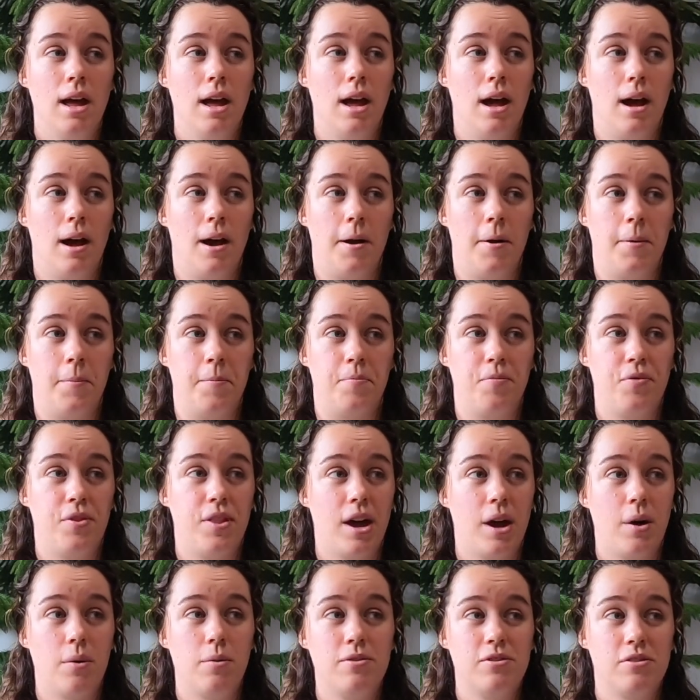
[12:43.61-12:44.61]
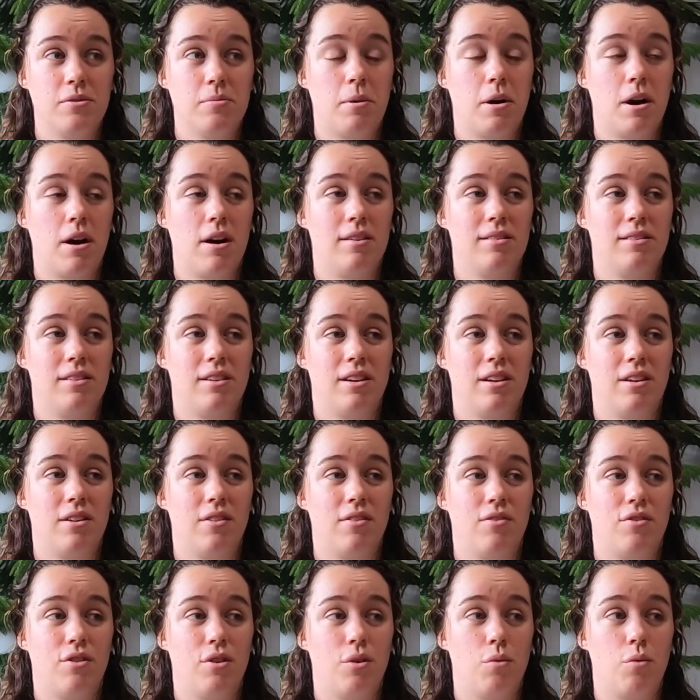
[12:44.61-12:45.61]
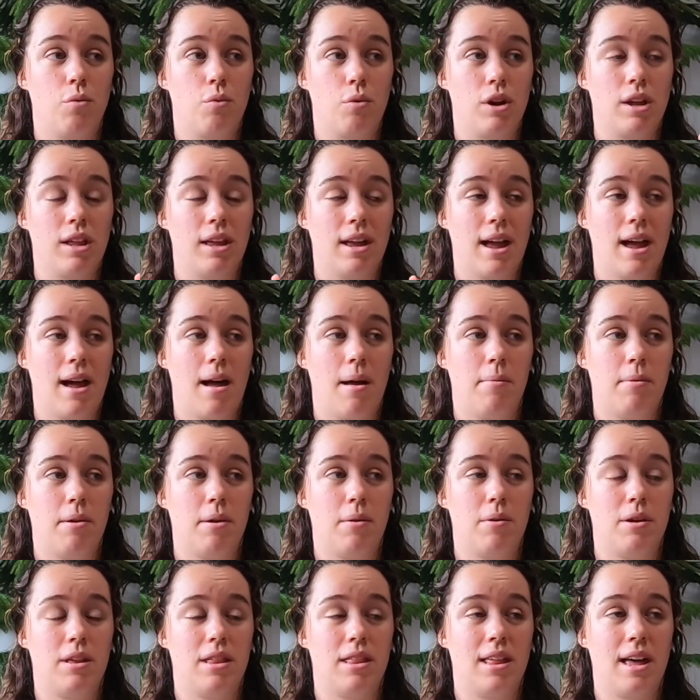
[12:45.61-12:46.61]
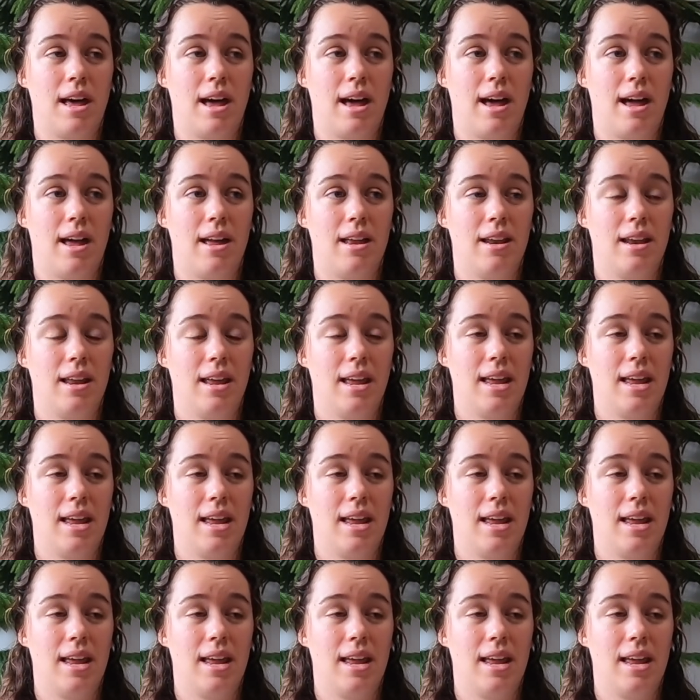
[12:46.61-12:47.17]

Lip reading: That was a positive, really happy with that.